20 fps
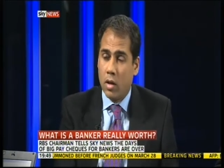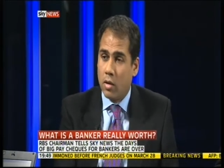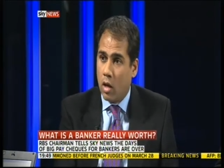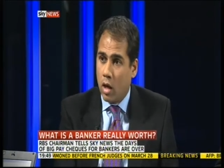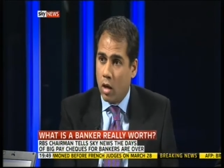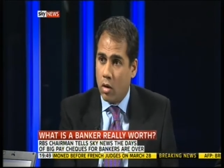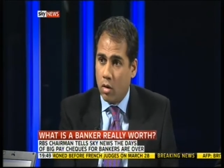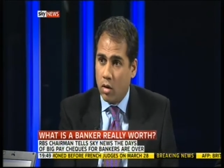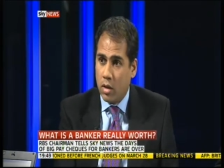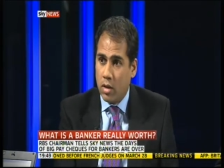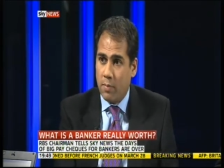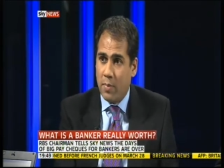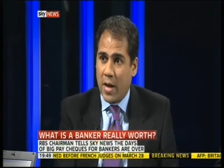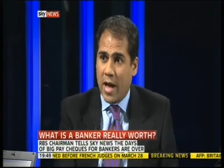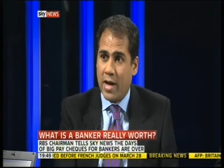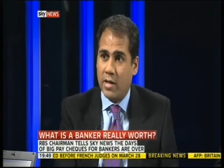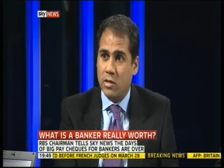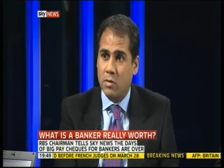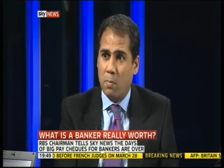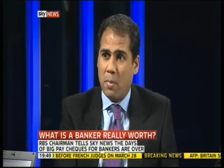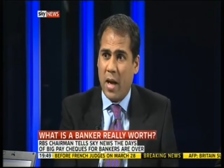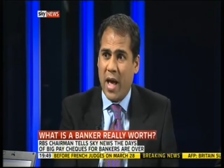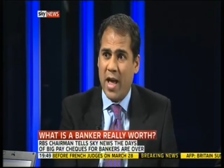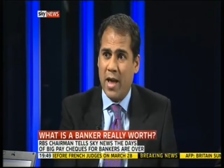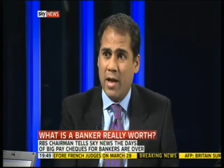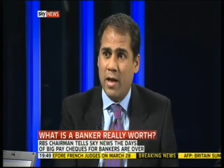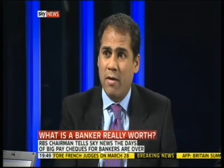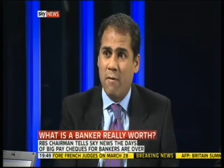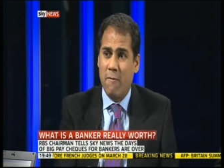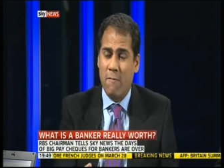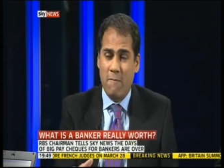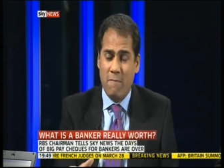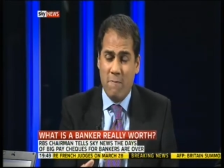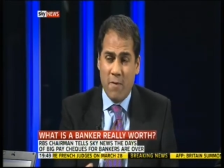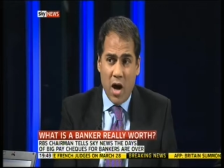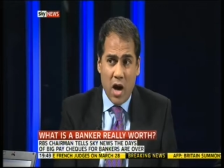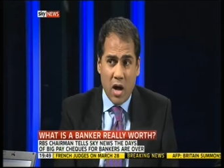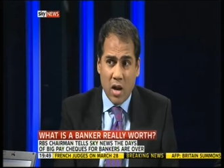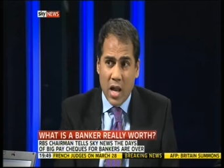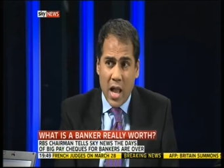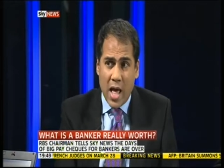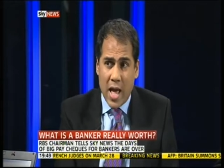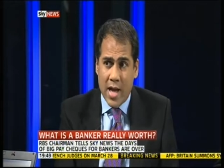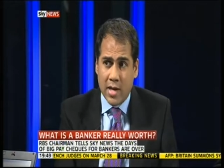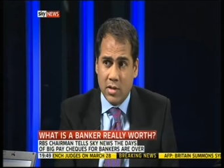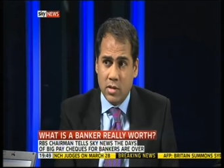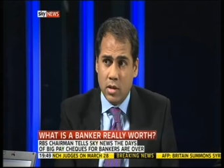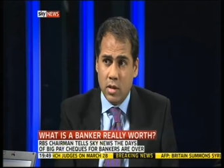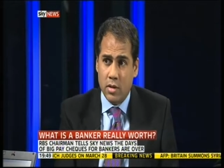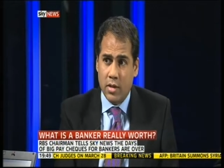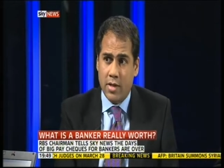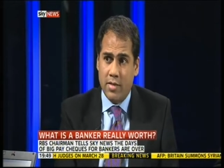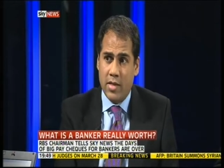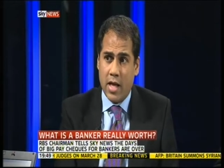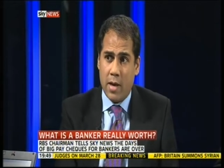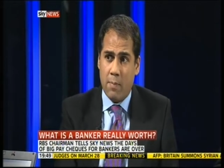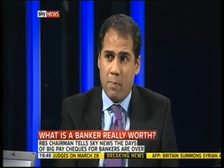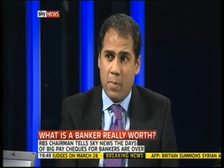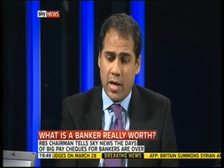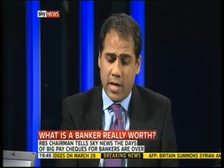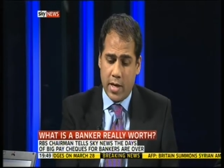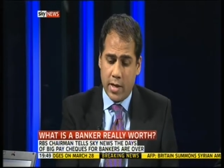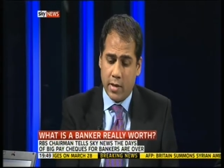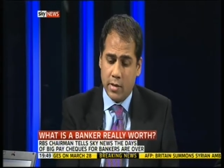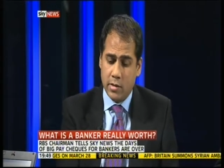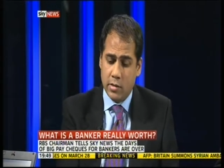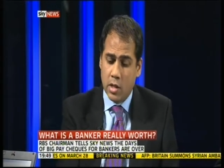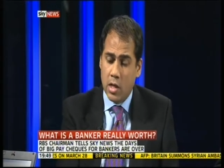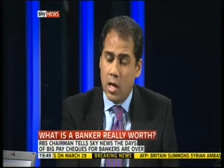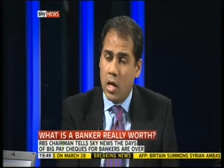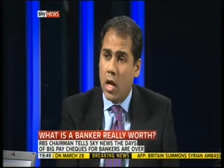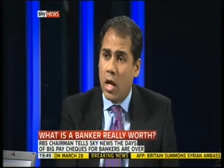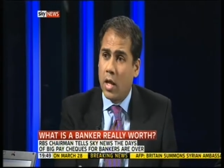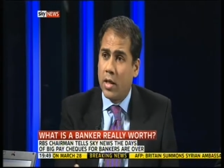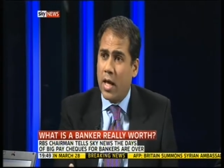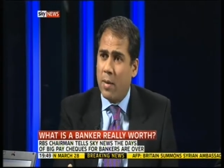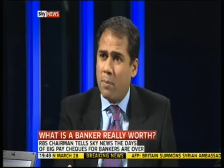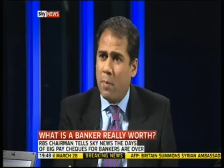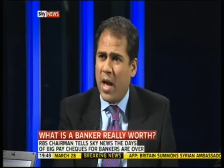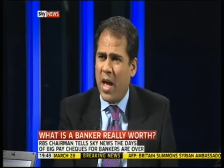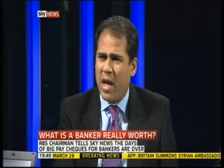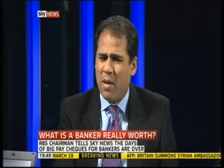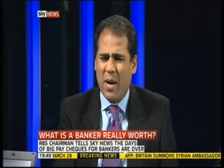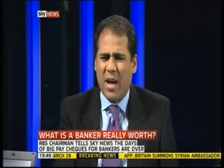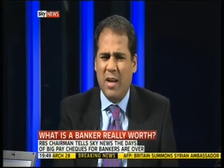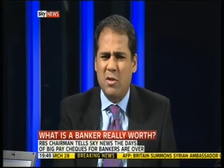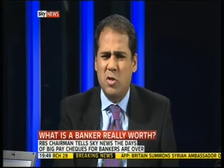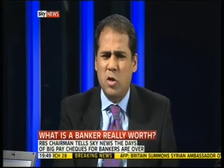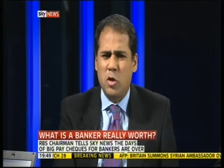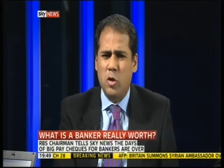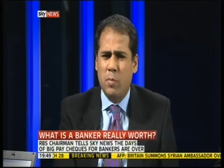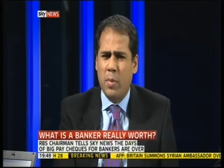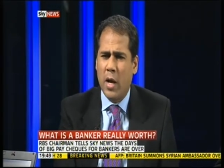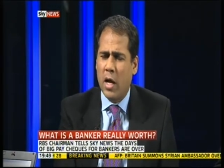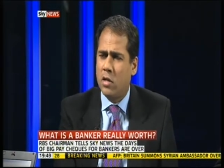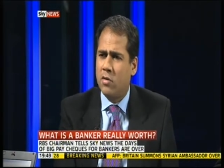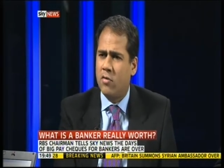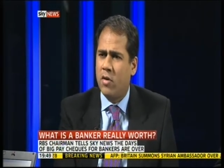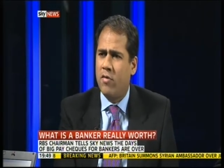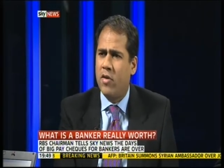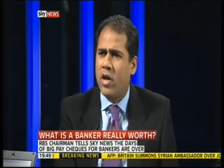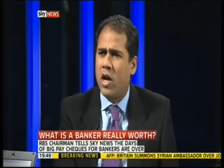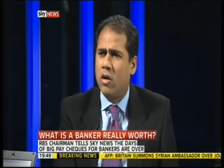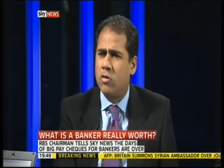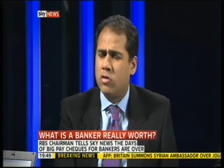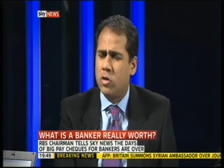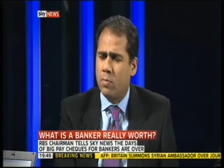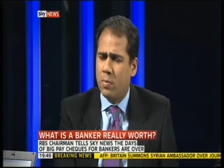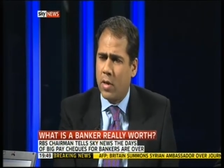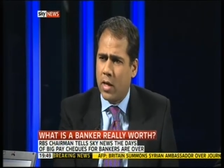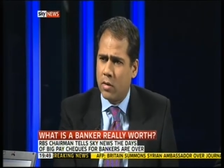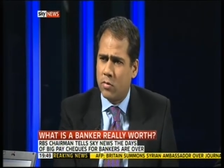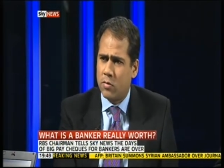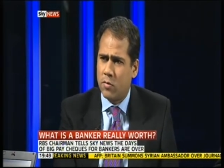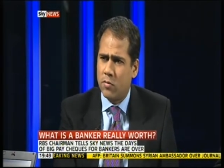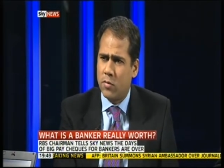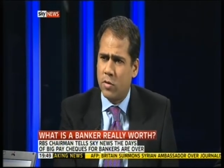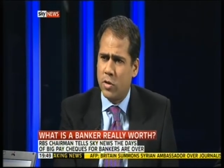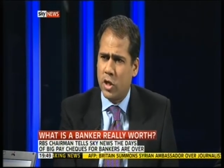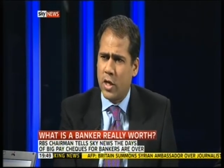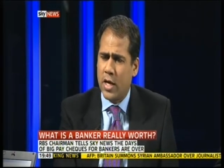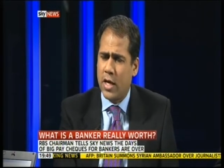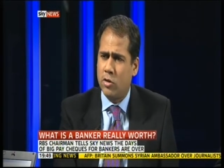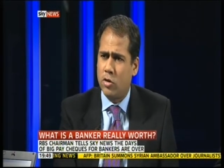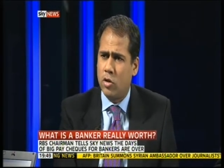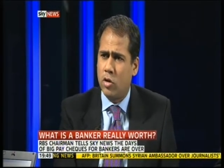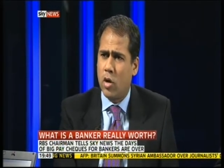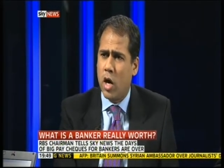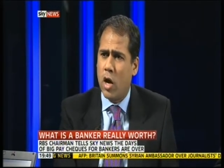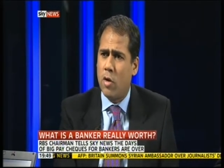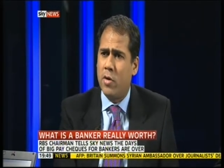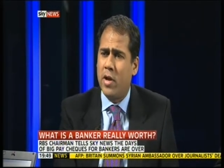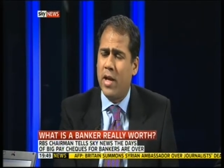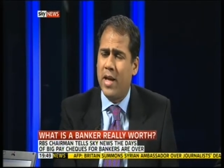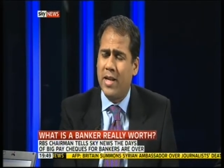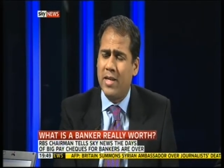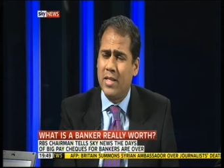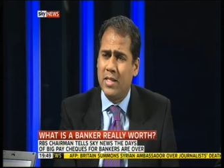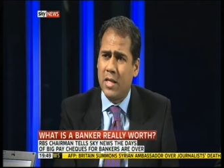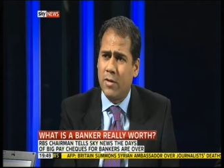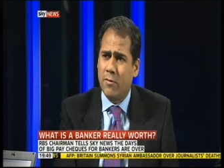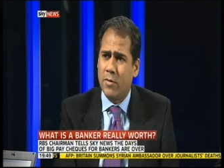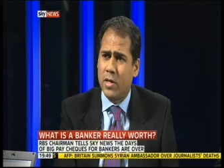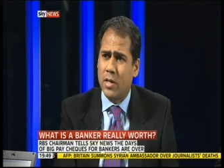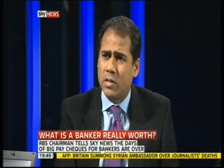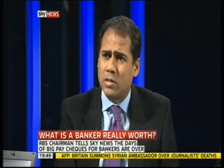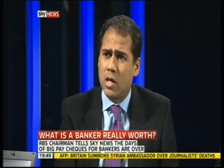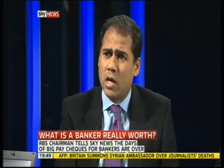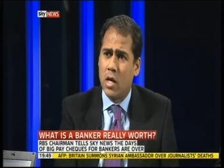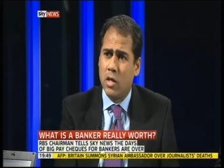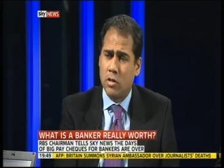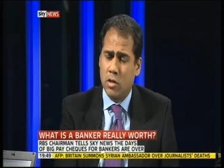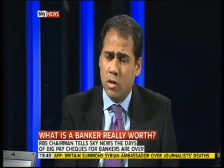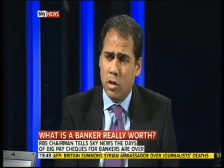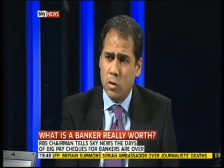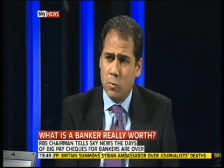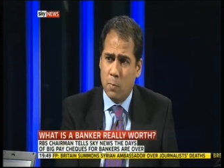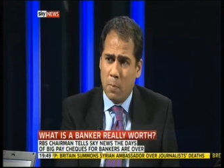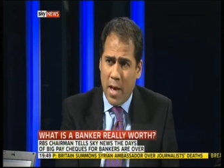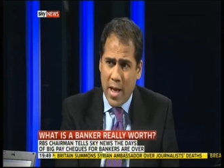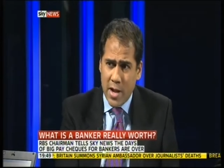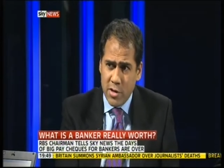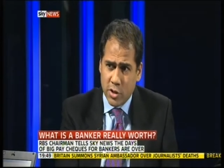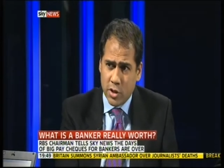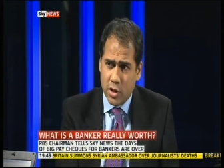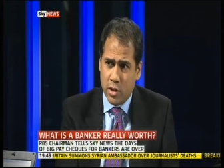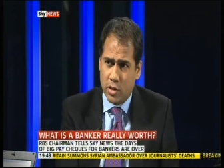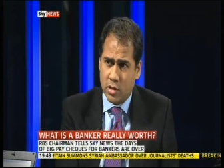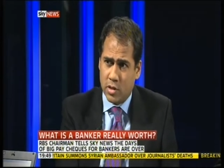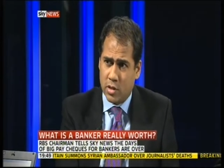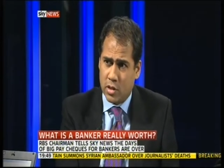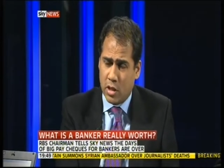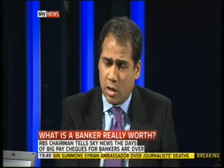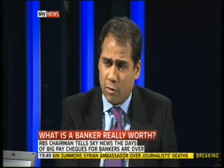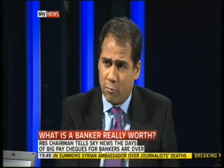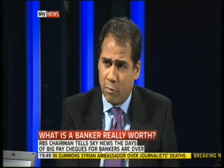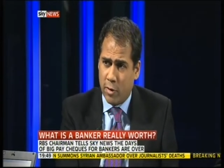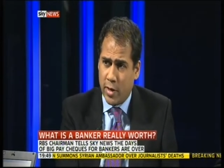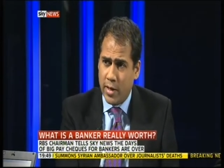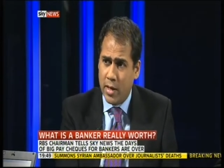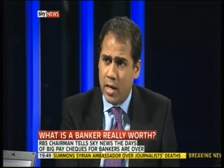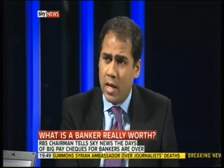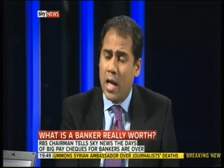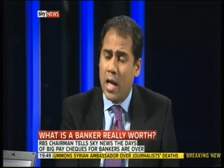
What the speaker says: A lot of the banks pay far less than their peers. They pay about £2 for every £100 of shares you own in dividends. So those pensioners are suffering.